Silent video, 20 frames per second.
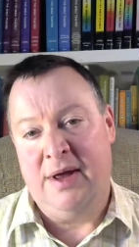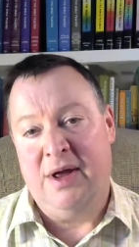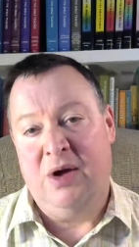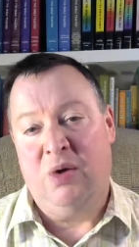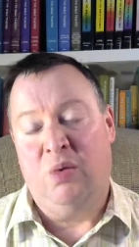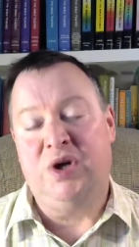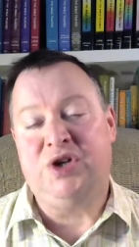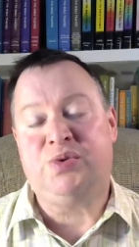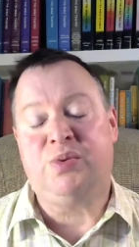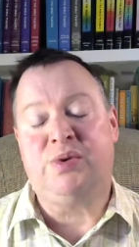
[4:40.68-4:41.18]

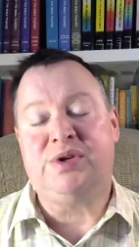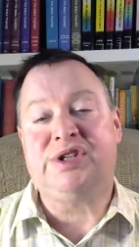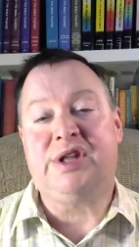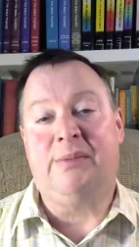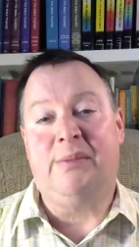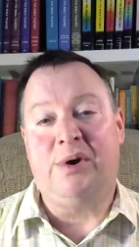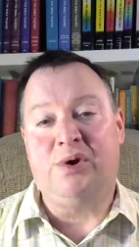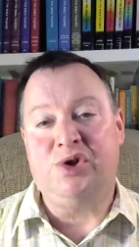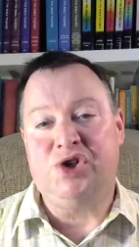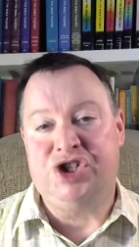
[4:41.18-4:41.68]
which was the
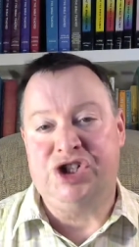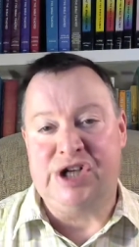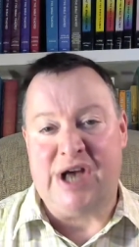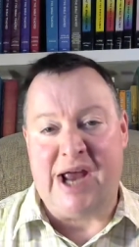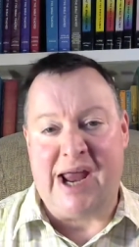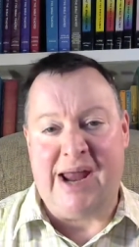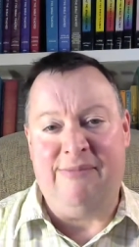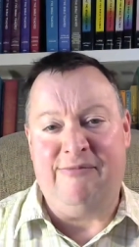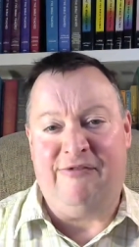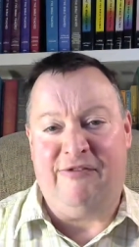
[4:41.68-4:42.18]
most
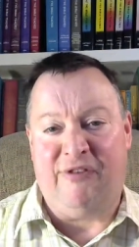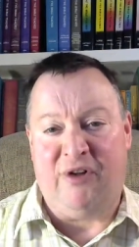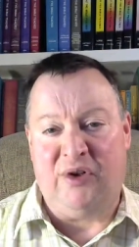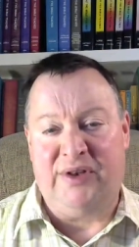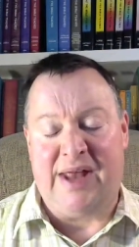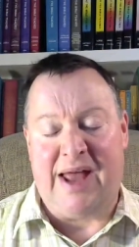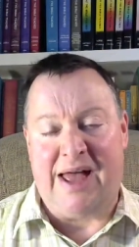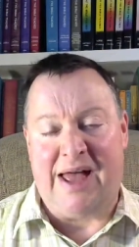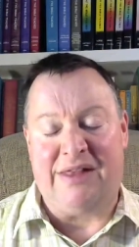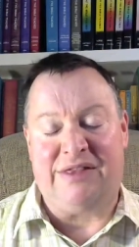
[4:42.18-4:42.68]
shameful
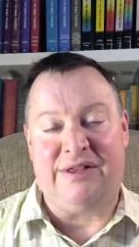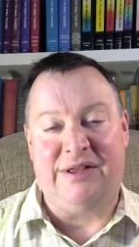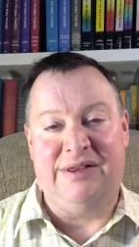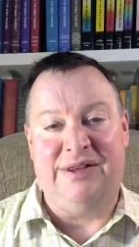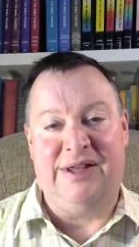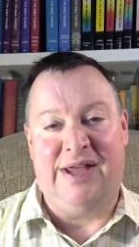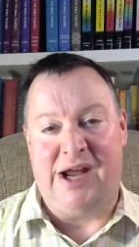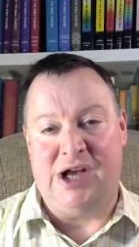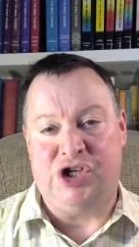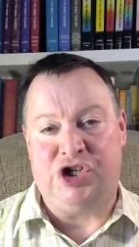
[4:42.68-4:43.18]
death in
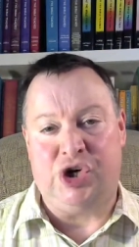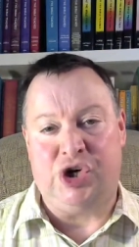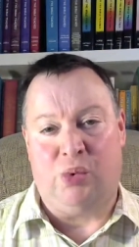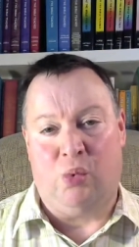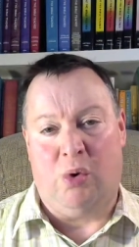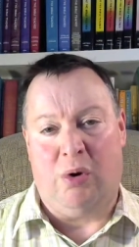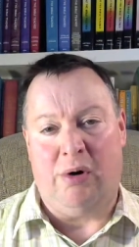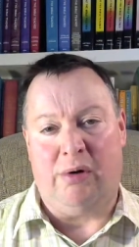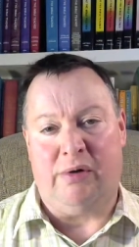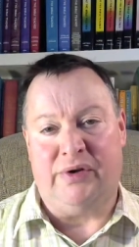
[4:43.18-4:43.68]
the ancient
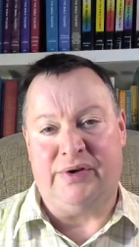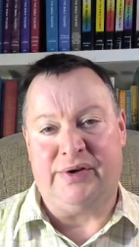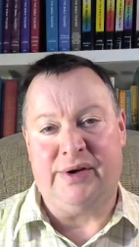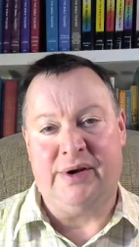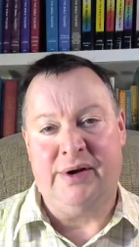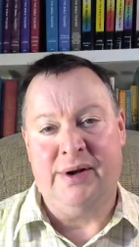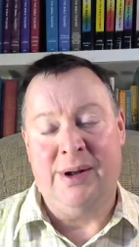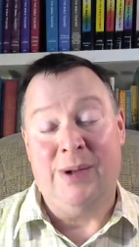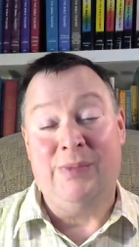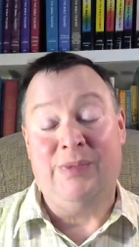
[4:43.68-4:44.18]
world.
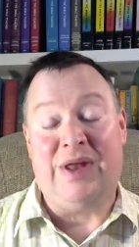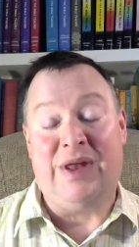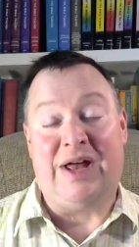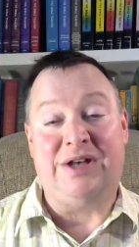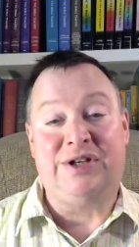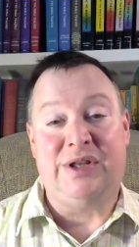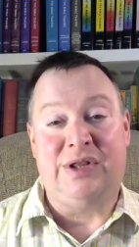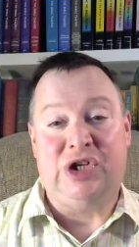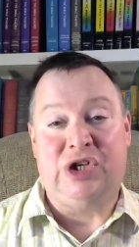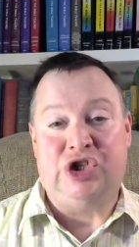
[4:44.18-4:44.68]

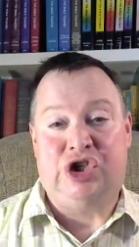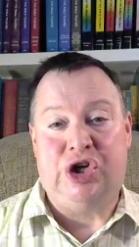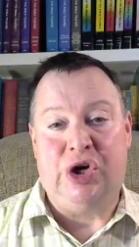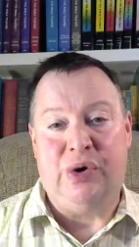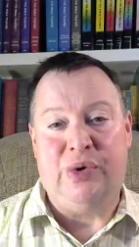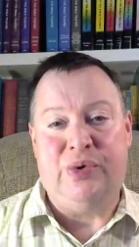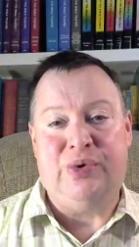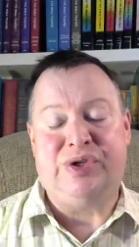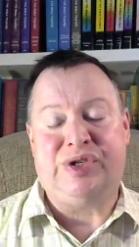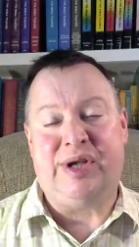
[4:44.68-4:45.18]
That to the
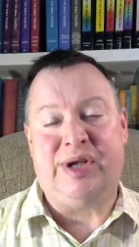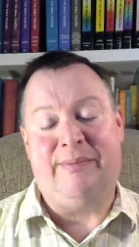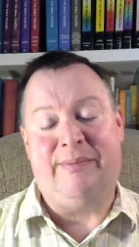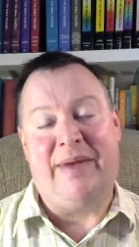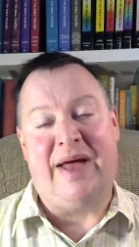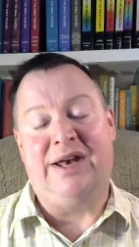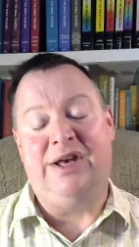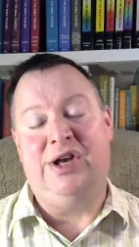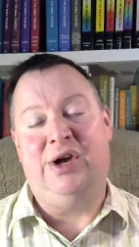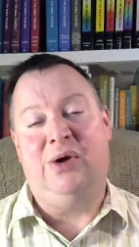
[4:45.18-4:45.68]
Jews it
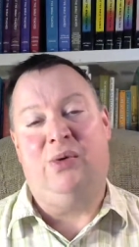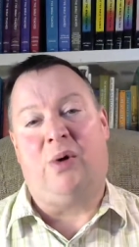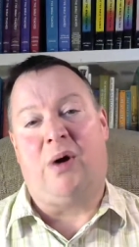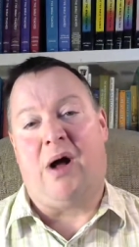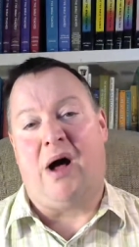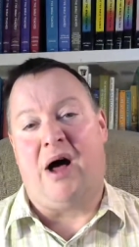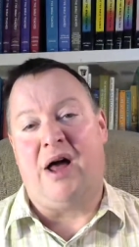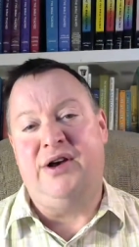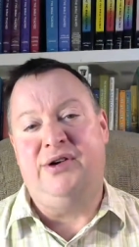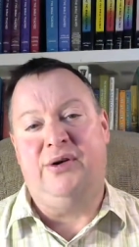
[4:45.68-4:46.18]
meant you
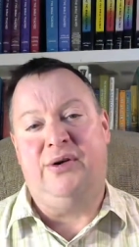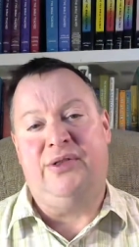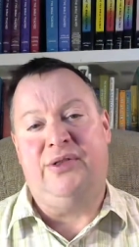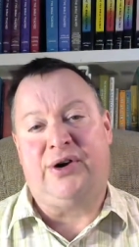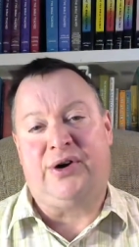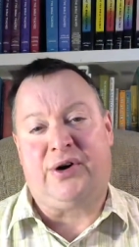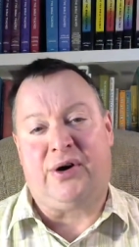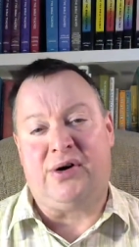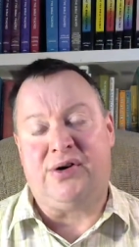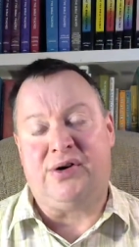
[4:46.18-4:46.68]
were under
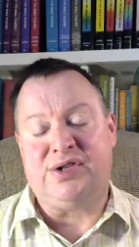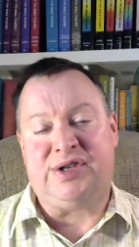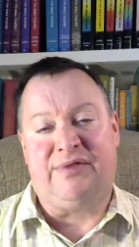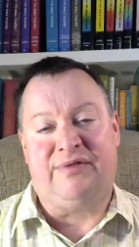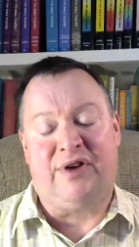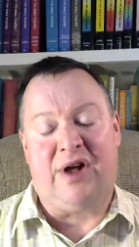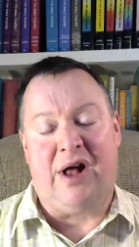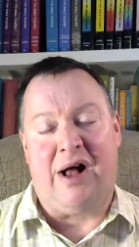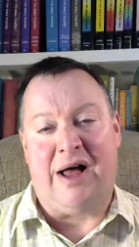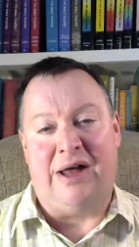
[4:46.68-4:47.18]
the curse
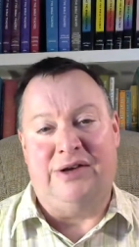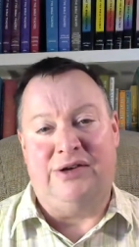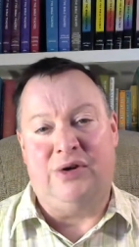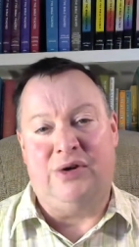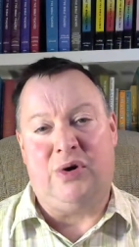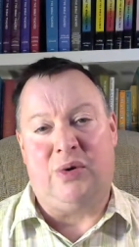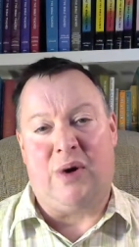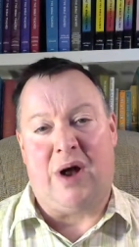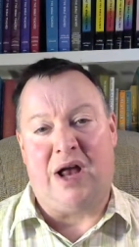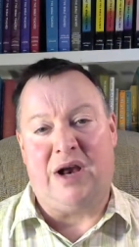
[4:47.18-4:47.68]
of God.
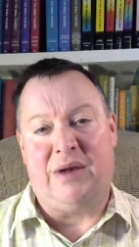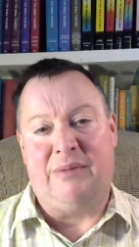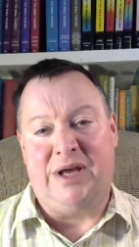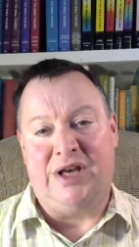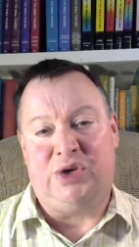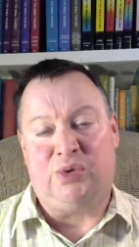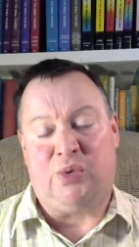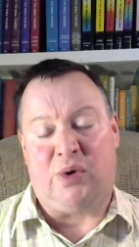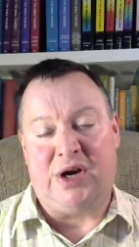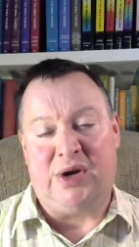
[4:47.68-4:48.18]
Deuteronomy
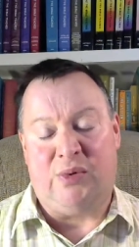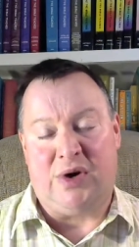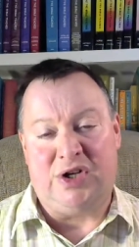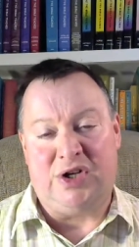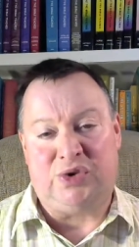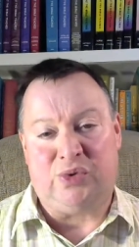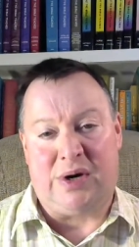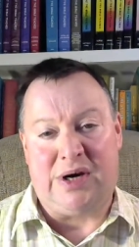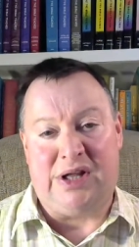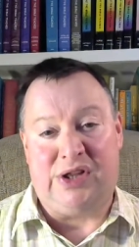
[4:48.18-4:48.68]

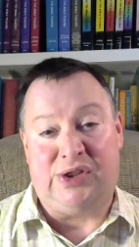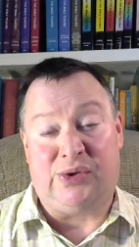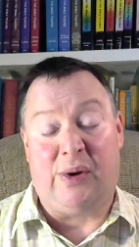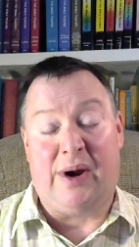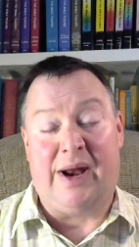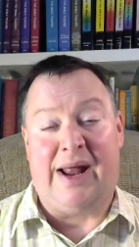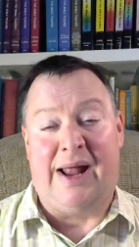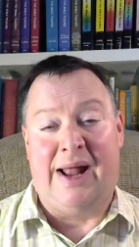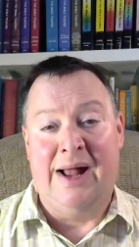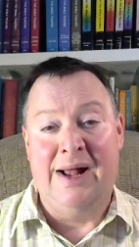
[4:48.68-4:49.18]
21
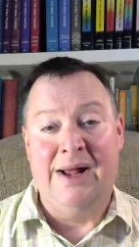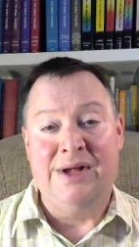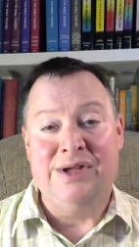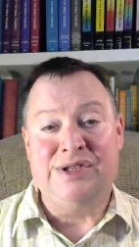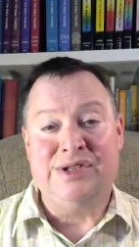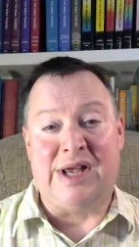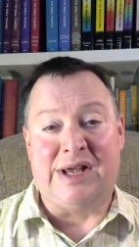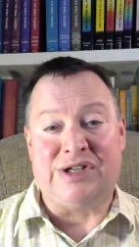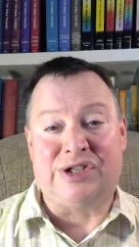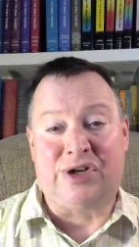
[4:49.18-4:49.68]
23
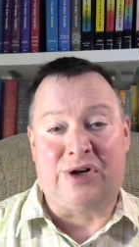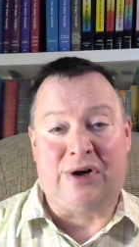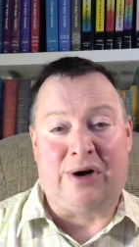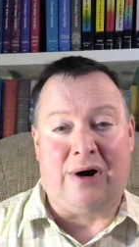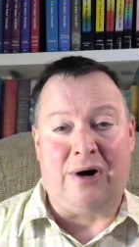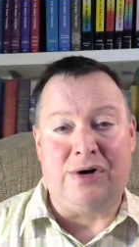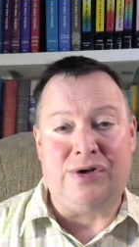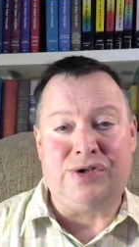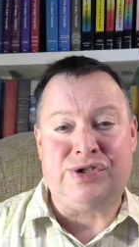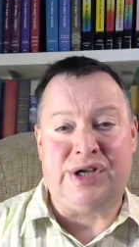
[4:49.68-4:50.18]
says,
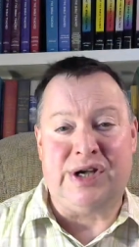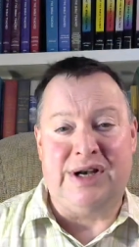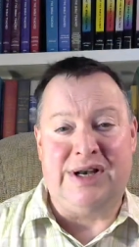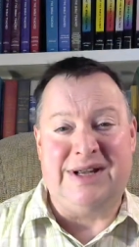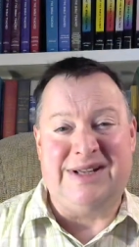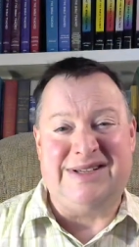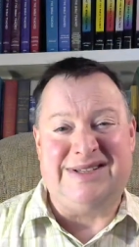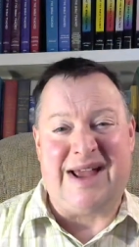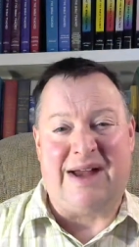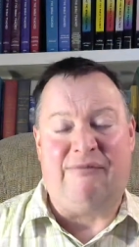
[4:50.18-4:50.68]
Cursed
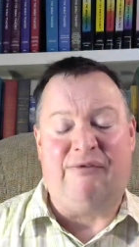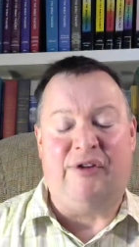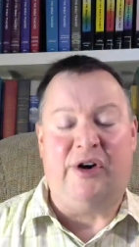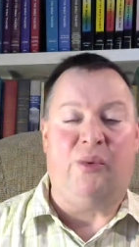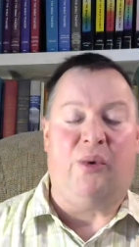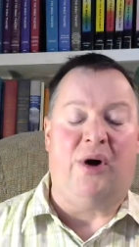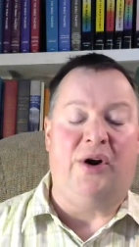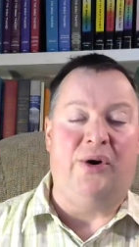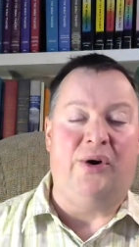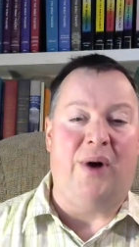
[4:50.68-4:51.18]
is
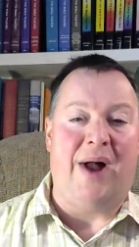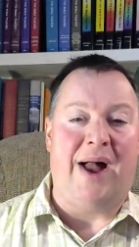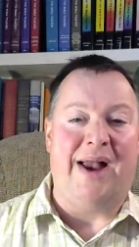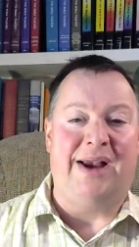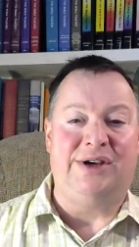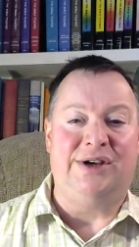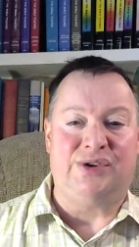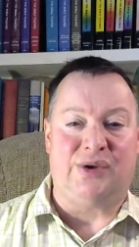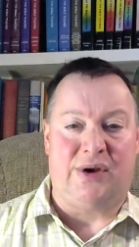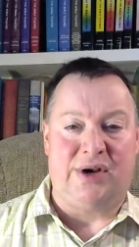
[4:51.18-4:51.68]
everyone who
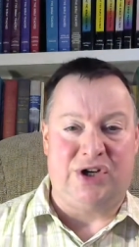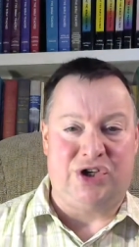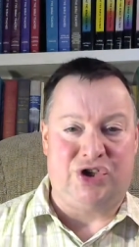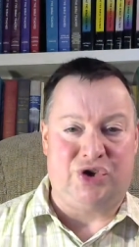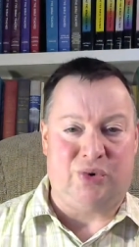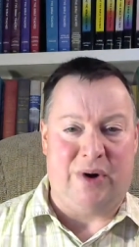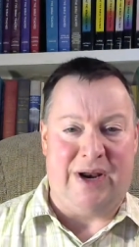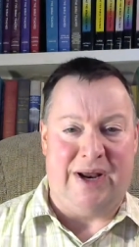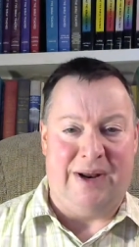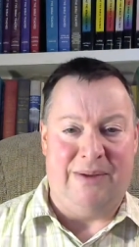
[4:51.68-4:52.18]
hangs on a
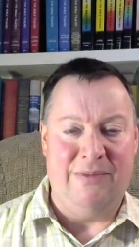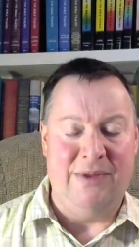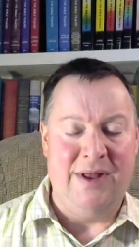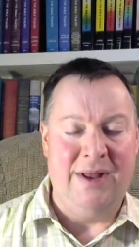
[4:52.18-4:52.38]
tree.